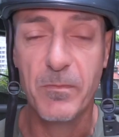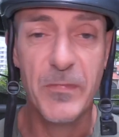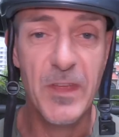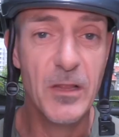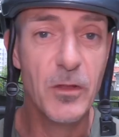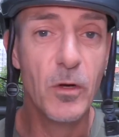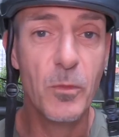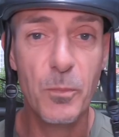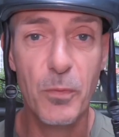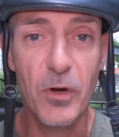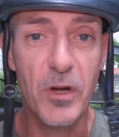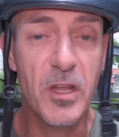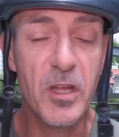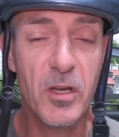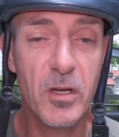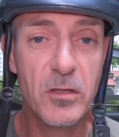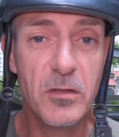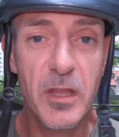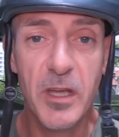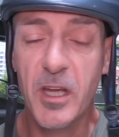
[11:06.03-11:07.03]
They look pretty
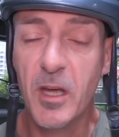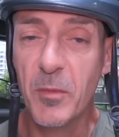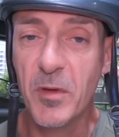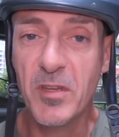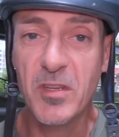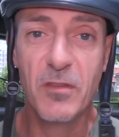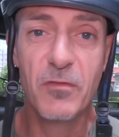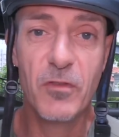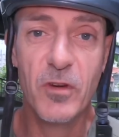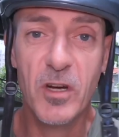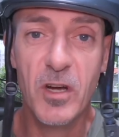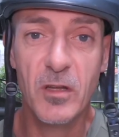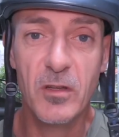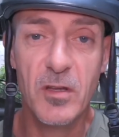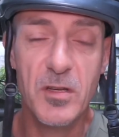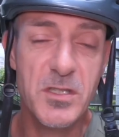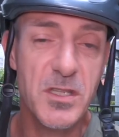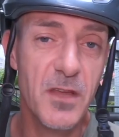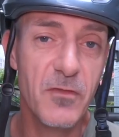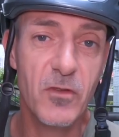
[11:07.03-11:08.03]
good. They come in different
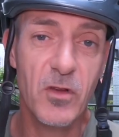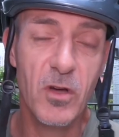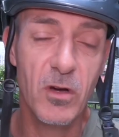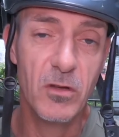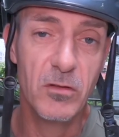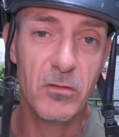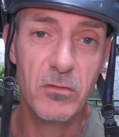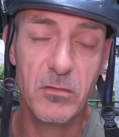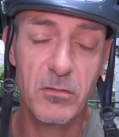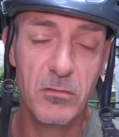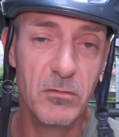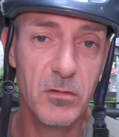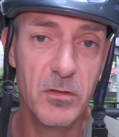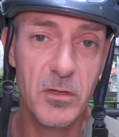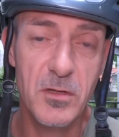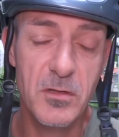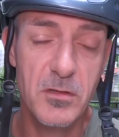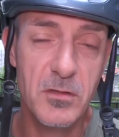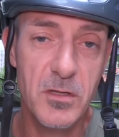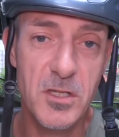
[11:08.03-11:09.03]
colors. They've got
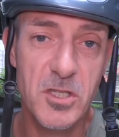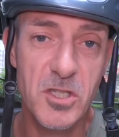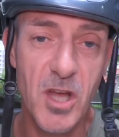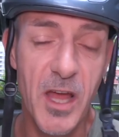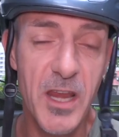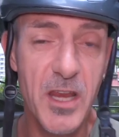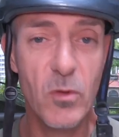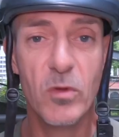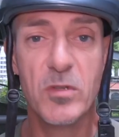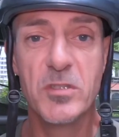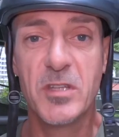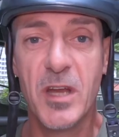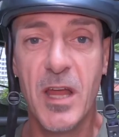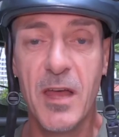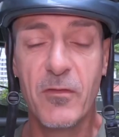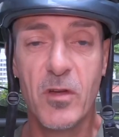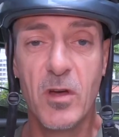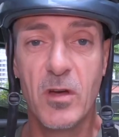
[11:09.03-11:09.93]
the shiny ones that I've